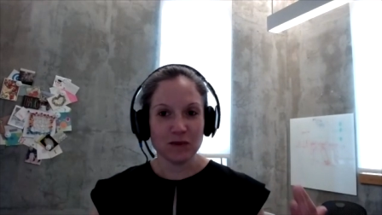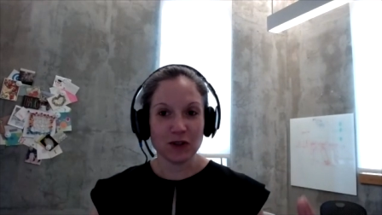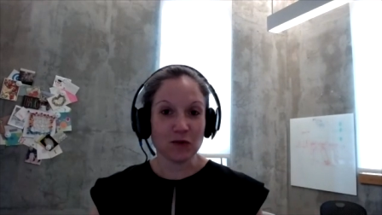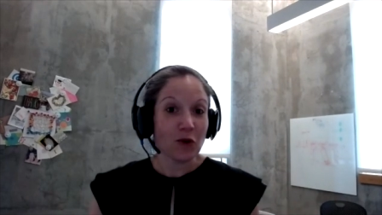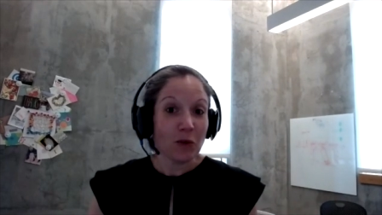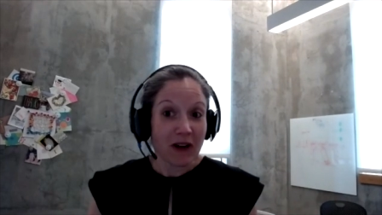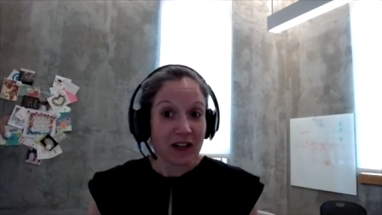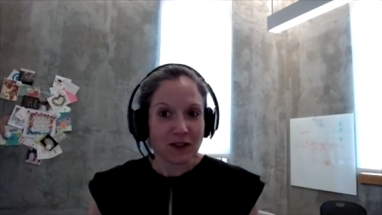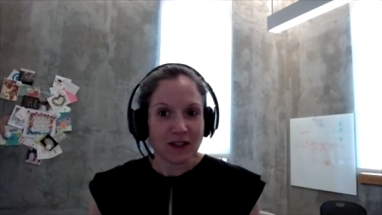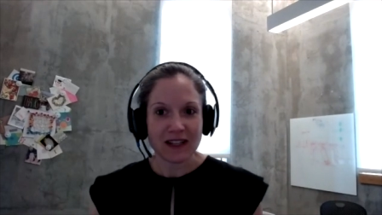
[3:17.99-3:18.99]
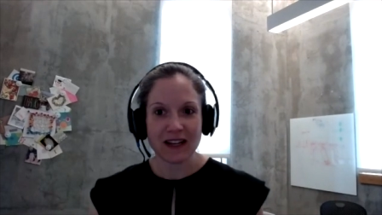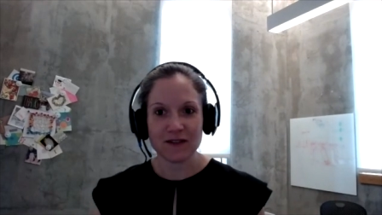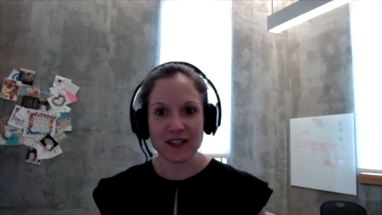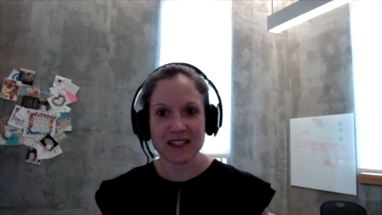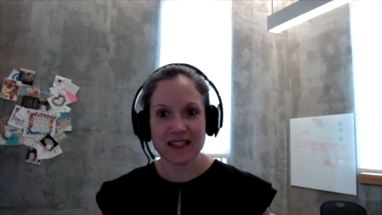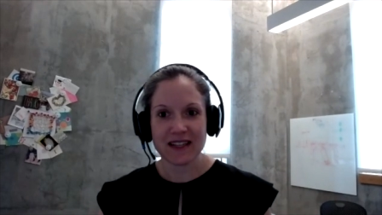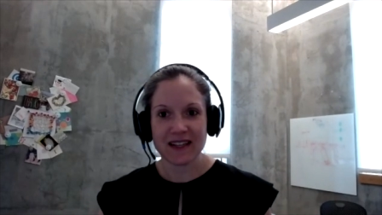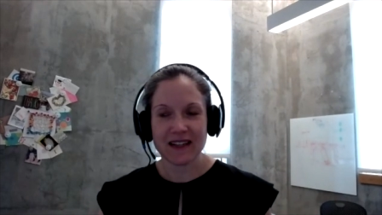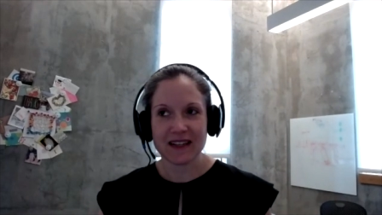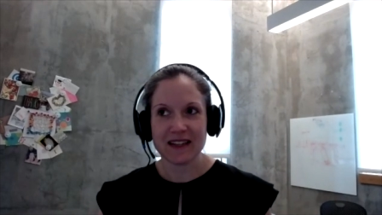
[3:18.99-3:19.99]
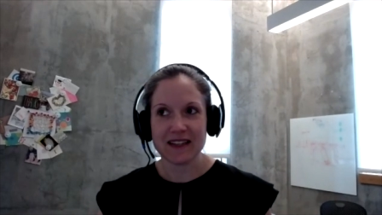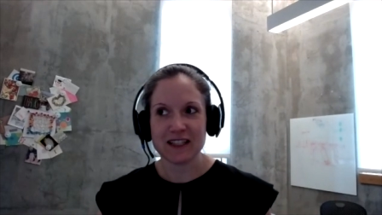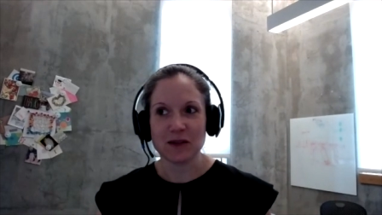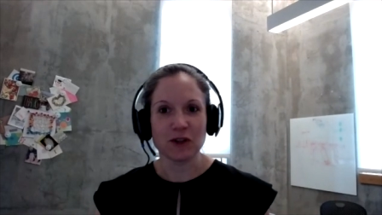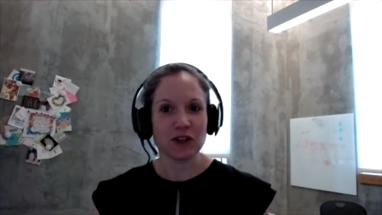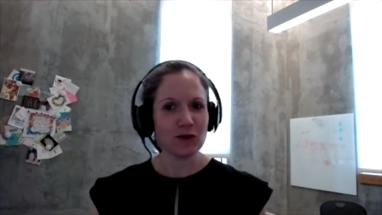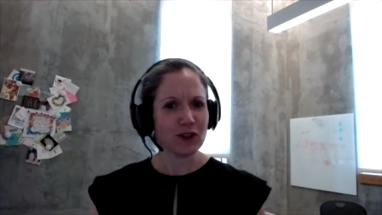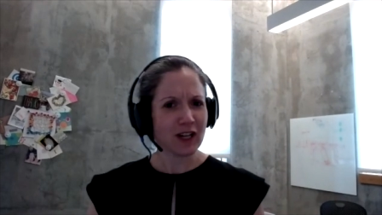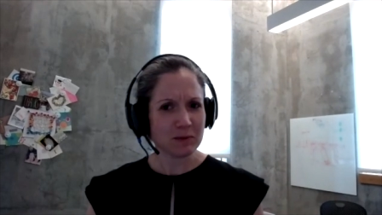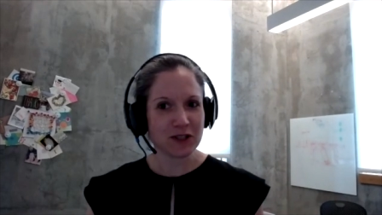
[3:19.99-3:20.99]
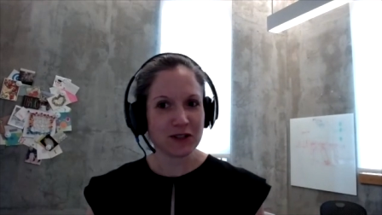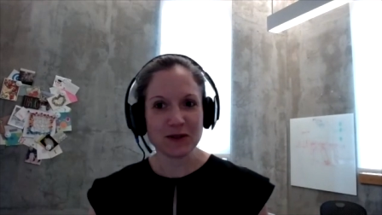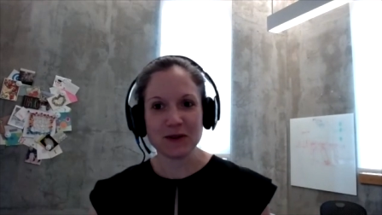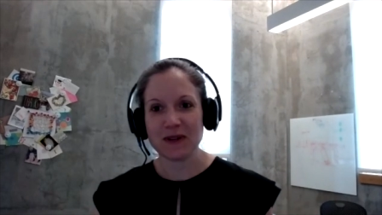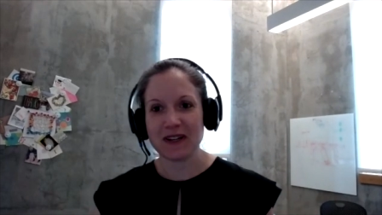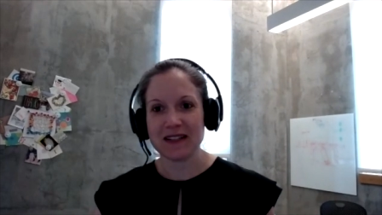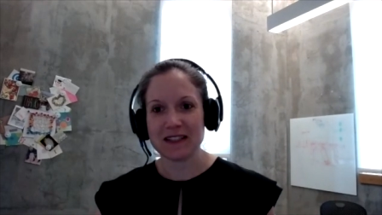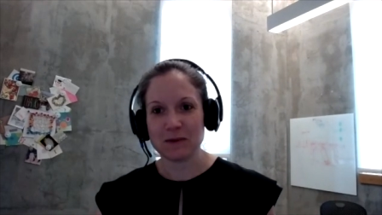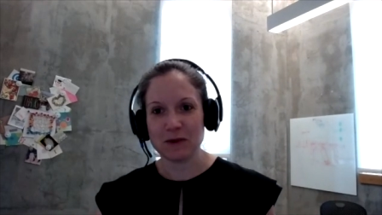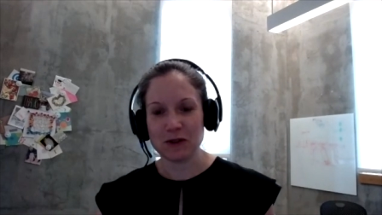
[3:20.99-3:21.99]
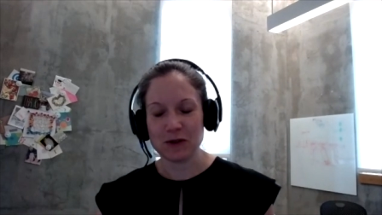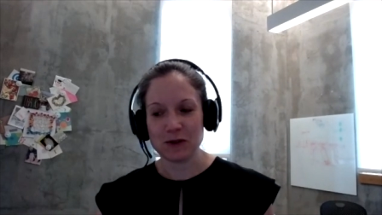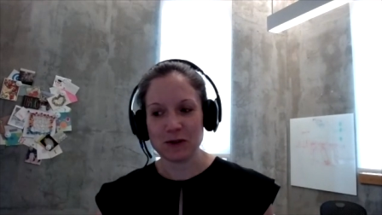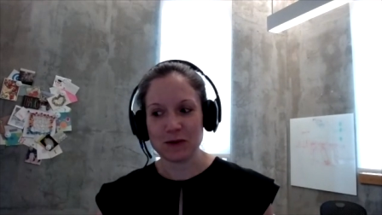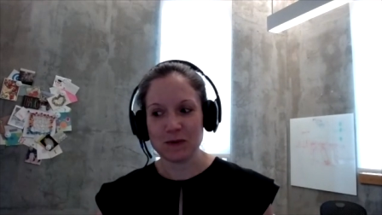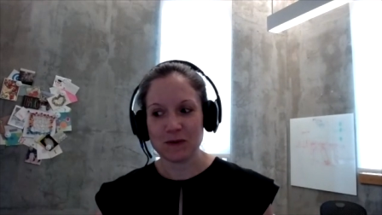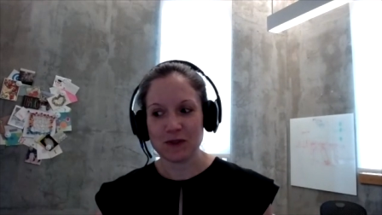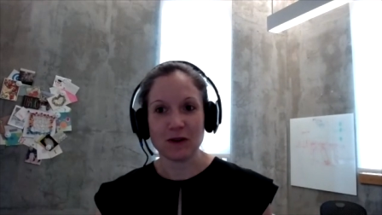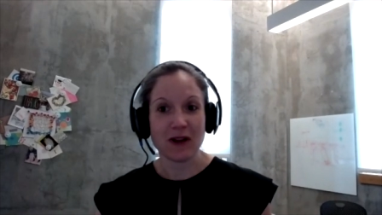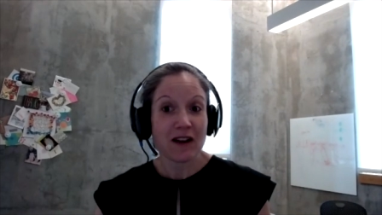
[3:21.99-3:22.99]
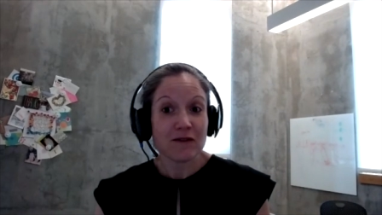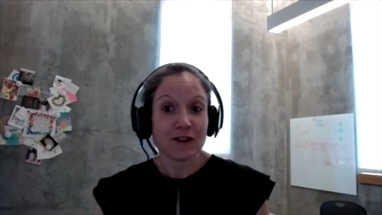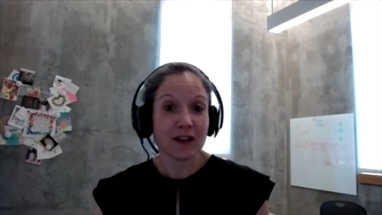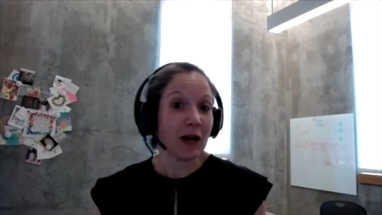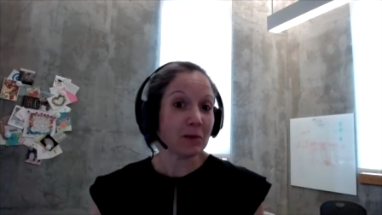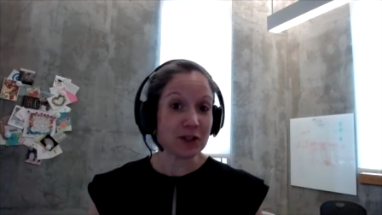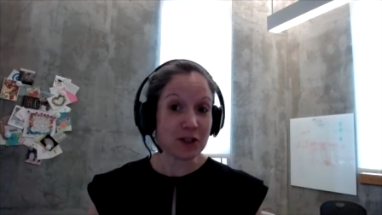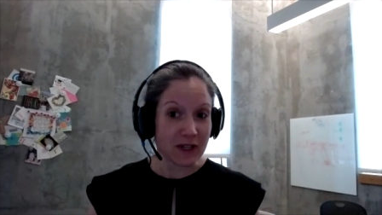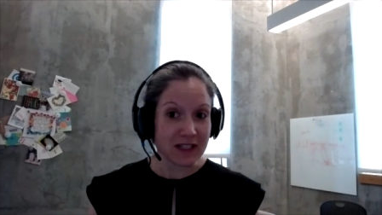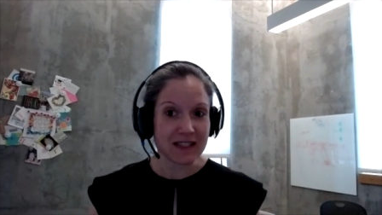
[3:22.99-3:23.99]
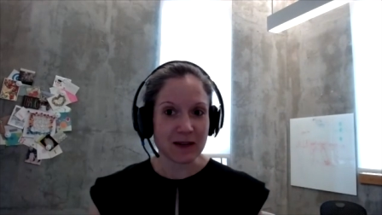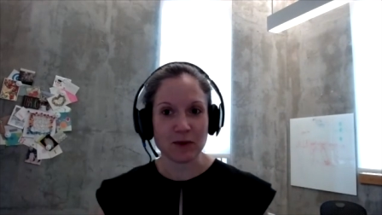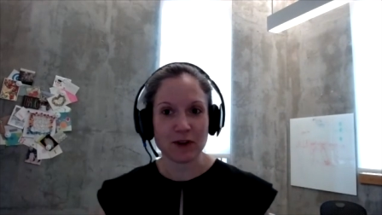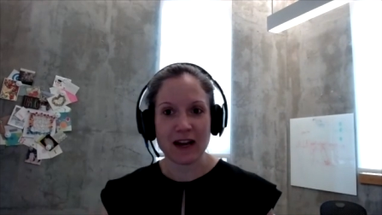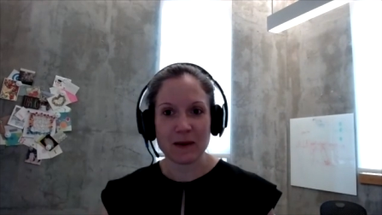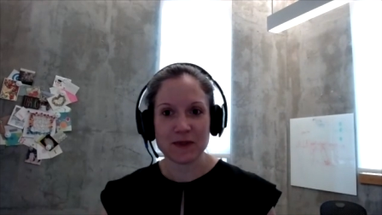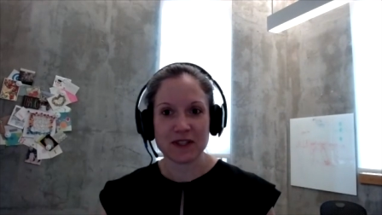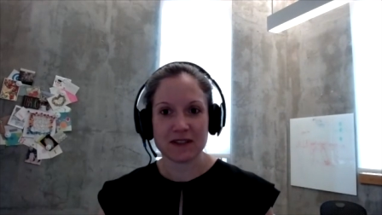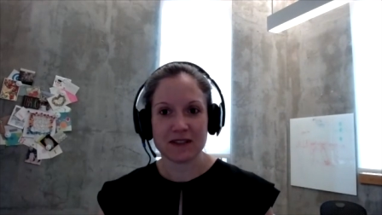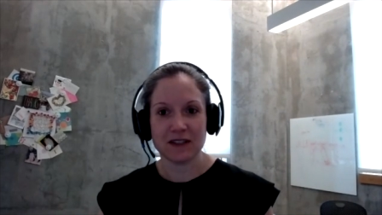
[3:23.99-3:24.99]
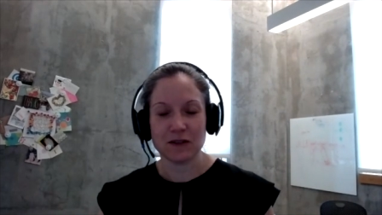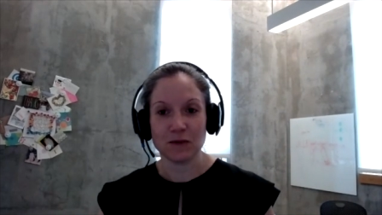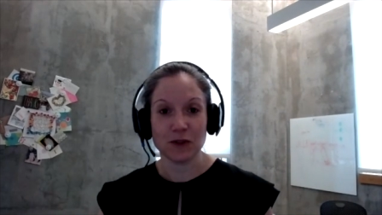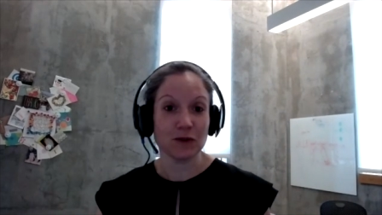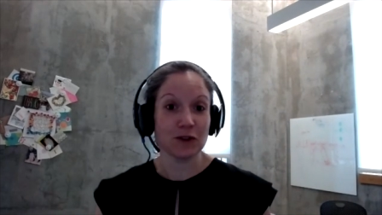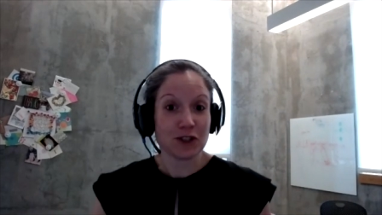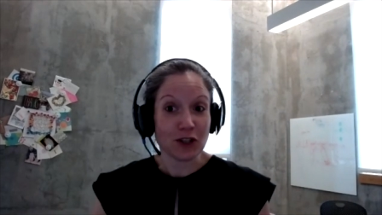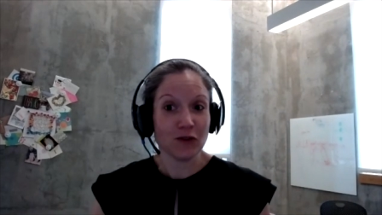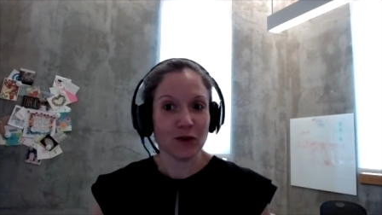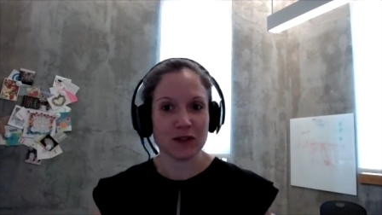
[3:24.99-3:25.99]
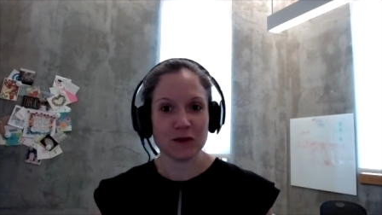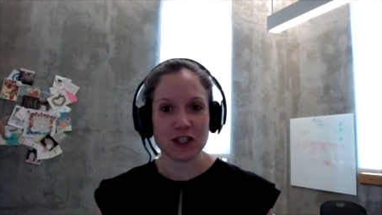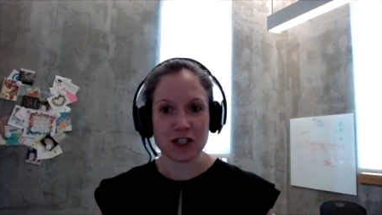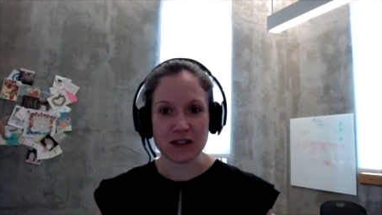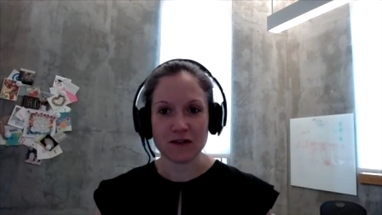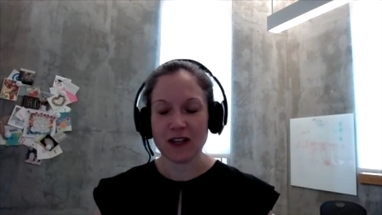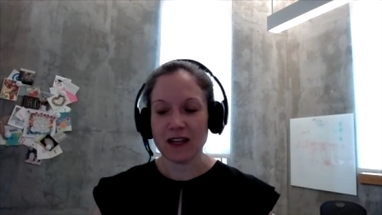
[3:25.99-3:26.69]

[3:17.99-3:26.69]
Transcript: a, role model obviously is someone you look up to, uh, someone who's you know has accomplishments that perhaps you know you yourself want to achieve